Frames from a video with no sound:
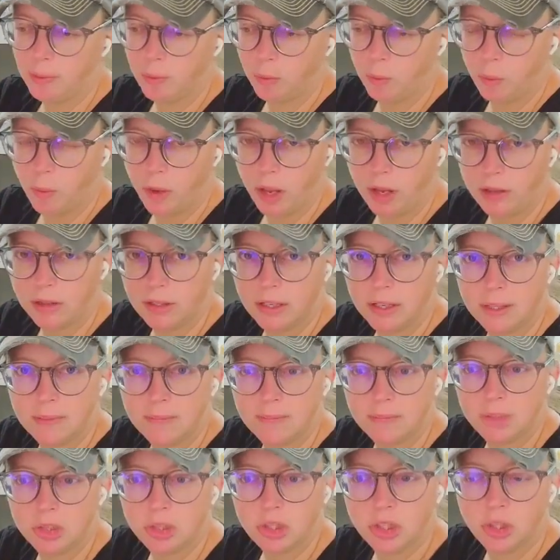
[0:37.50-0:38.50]

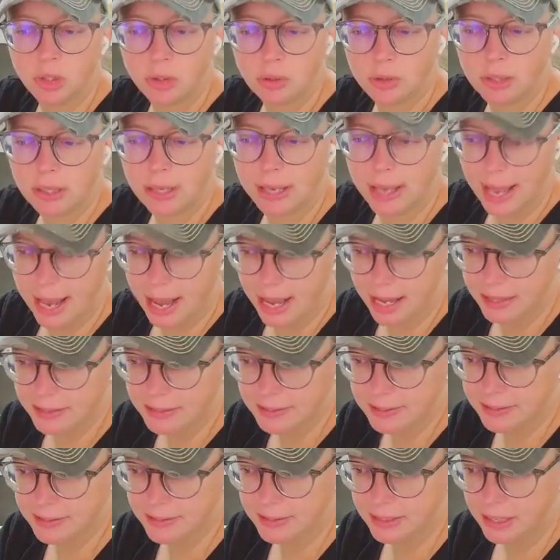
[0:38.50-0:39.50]
Welcome to
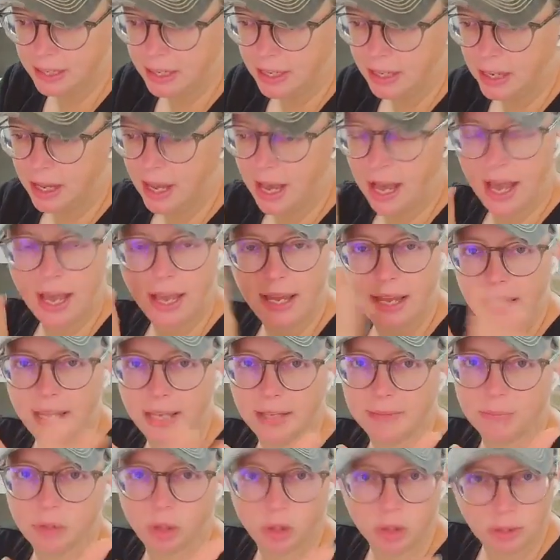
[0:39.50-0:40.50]
class. I
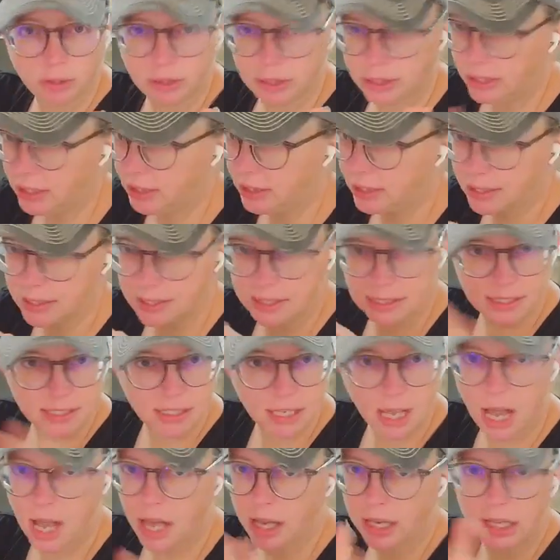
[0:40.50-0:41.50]
am early. This is
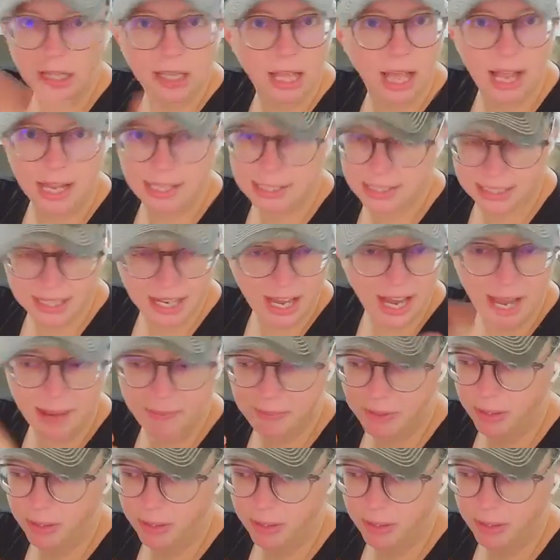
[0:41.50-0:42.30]
not class time.